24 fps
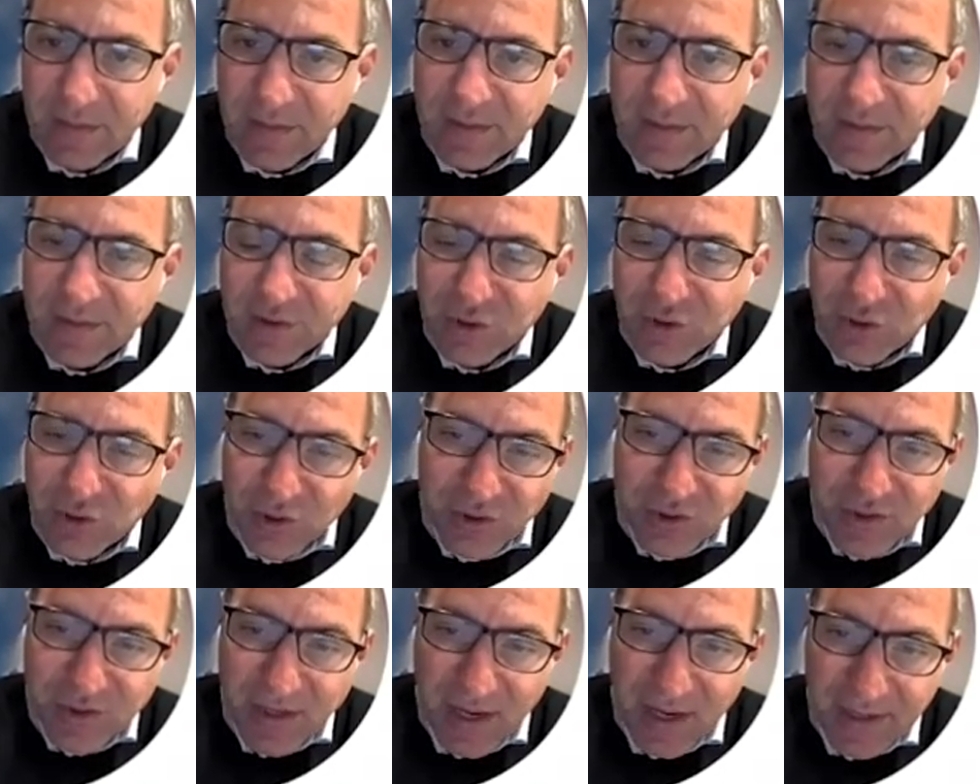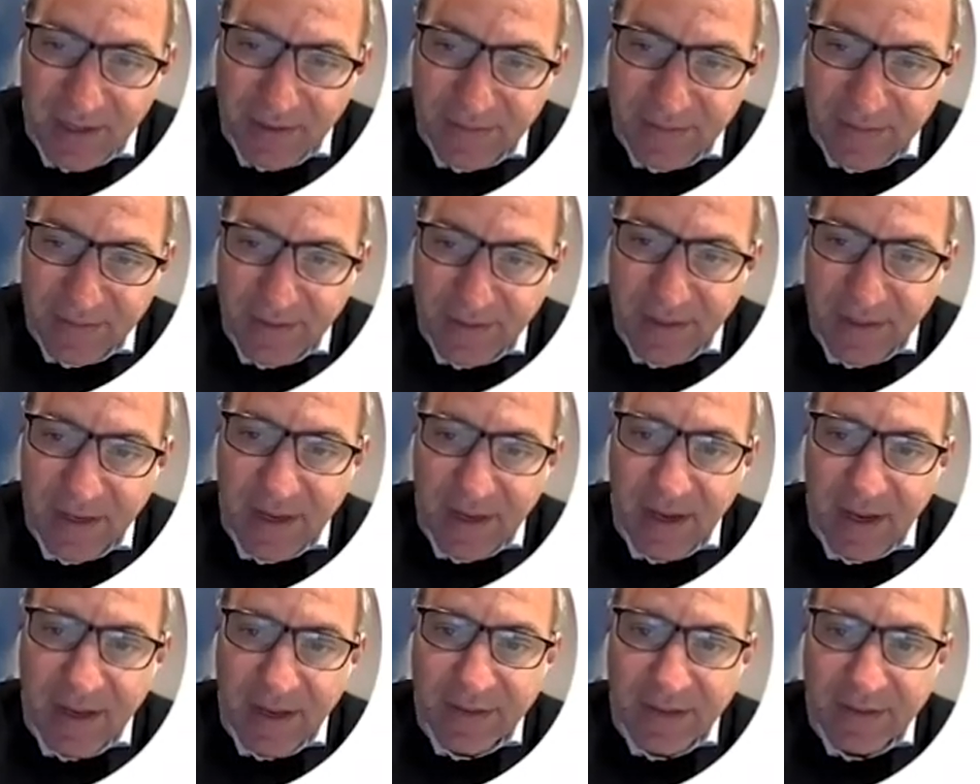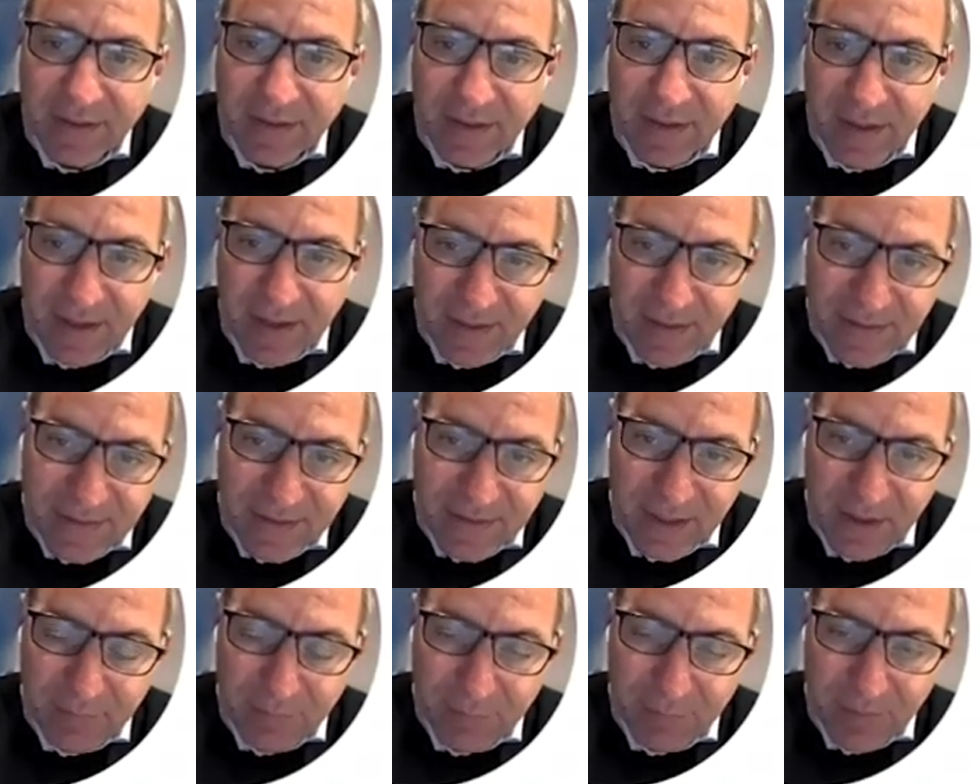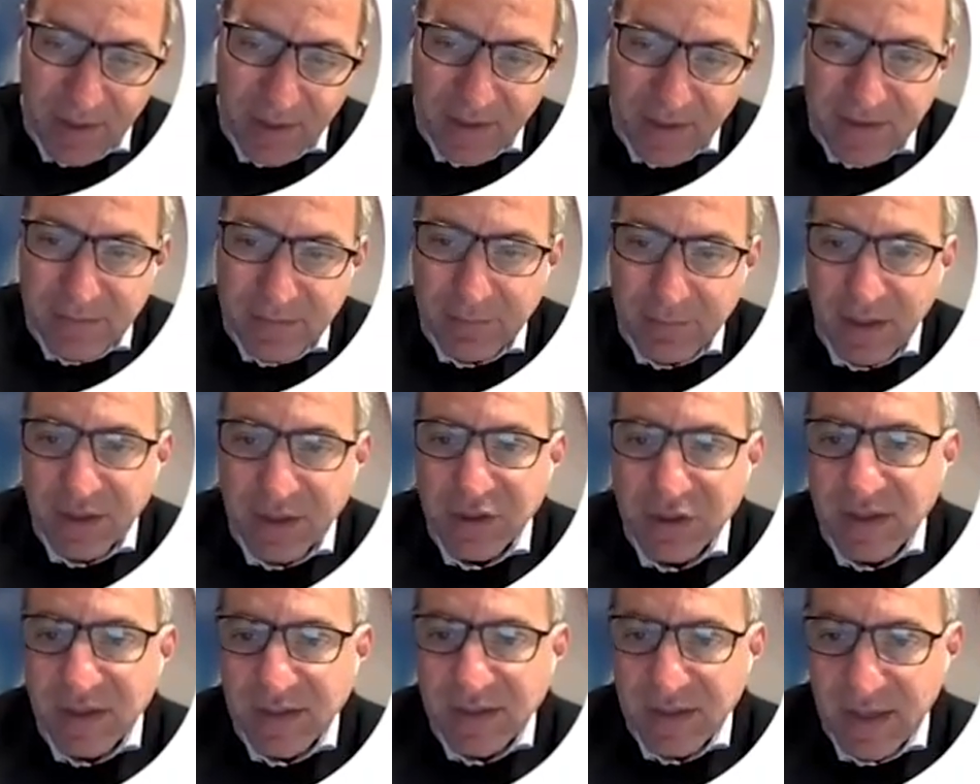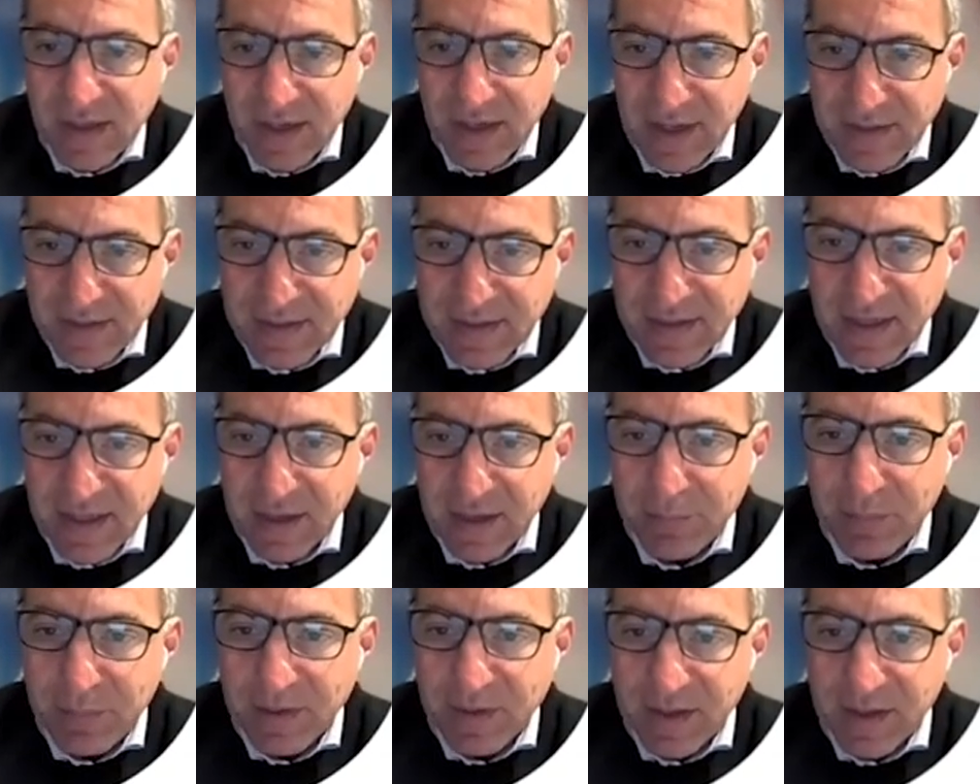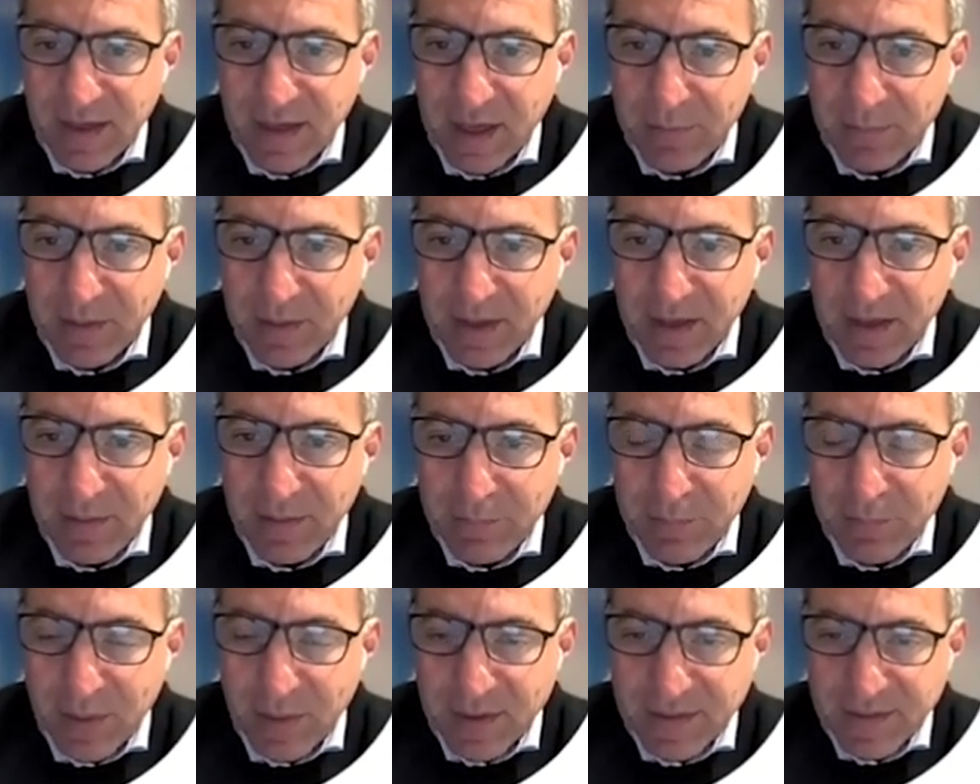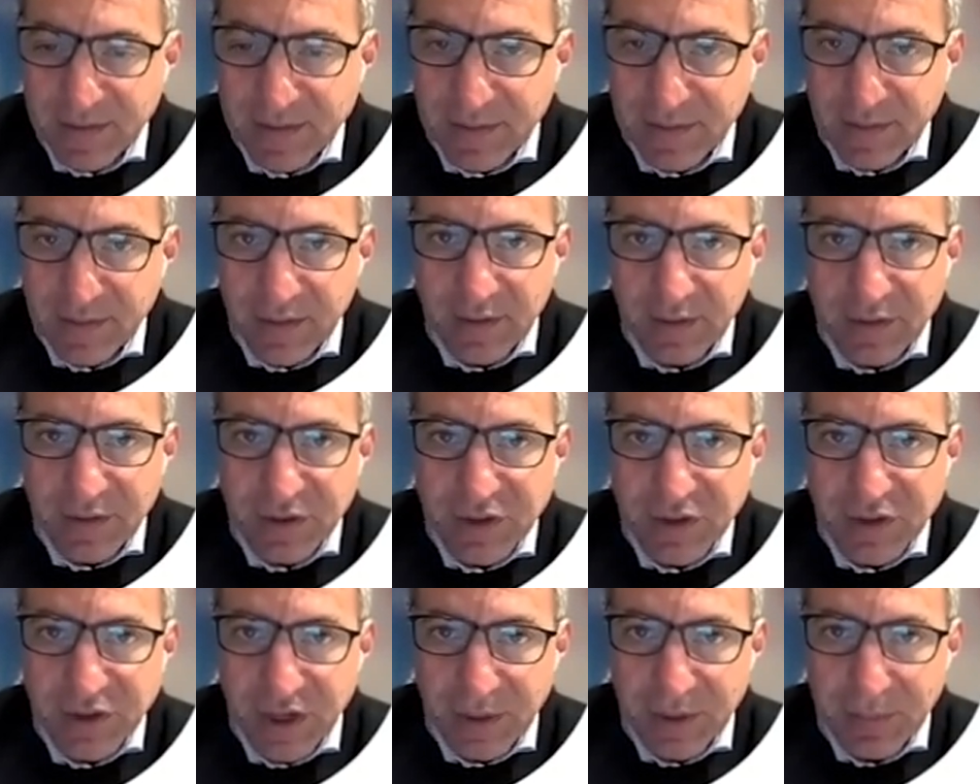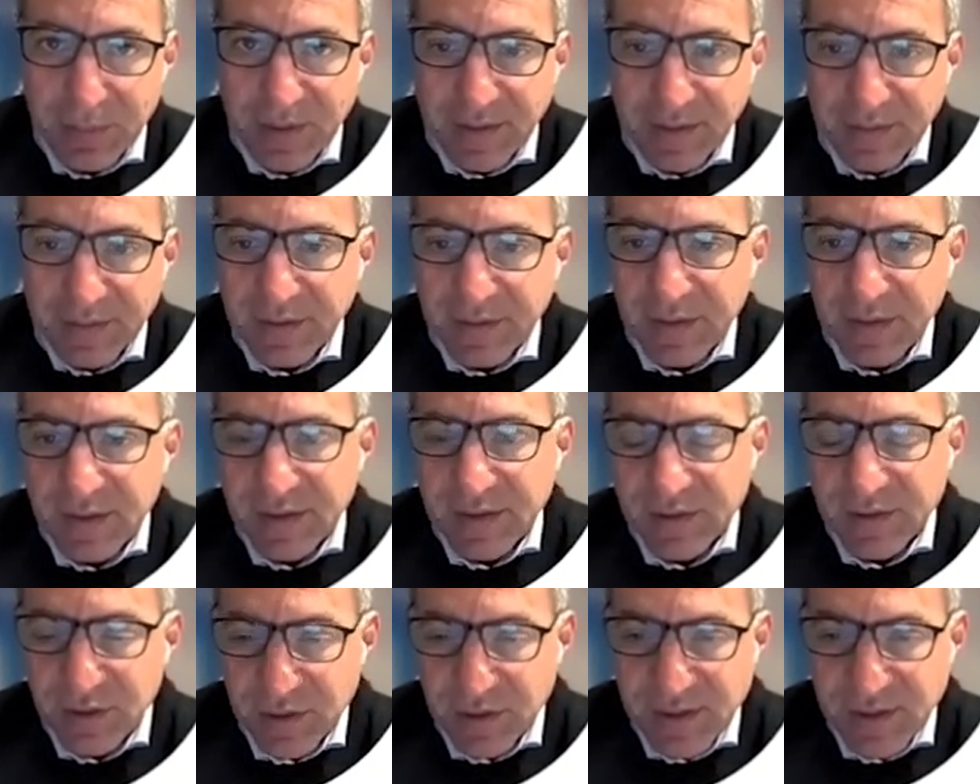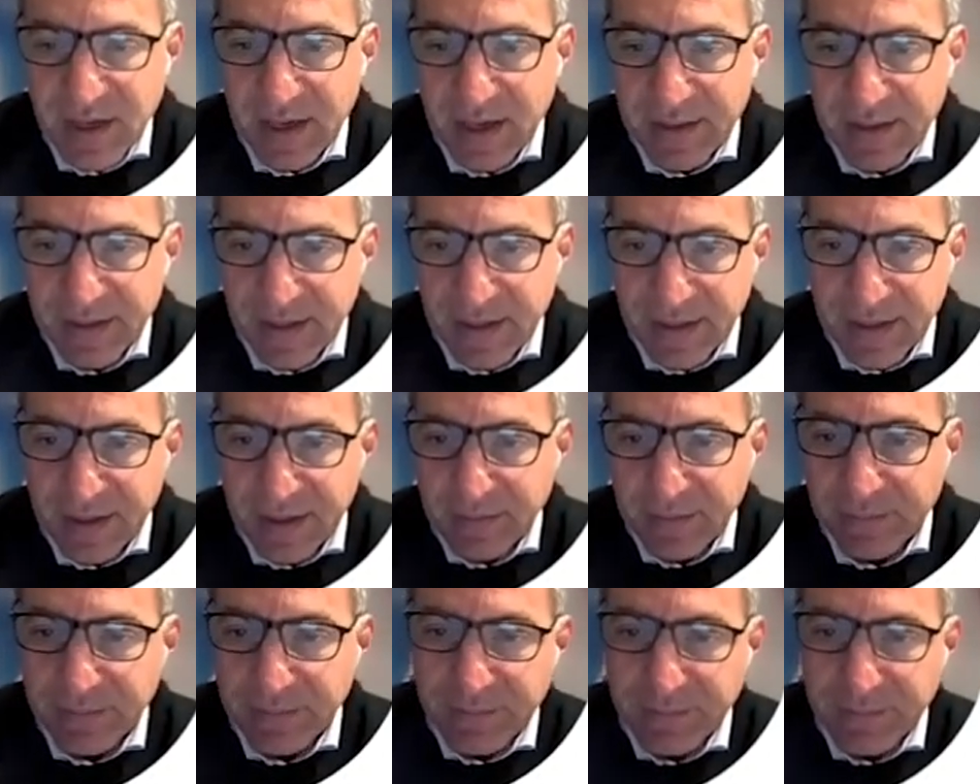society and the landscape, as much as the landscape and the climate impacts are shaping society again.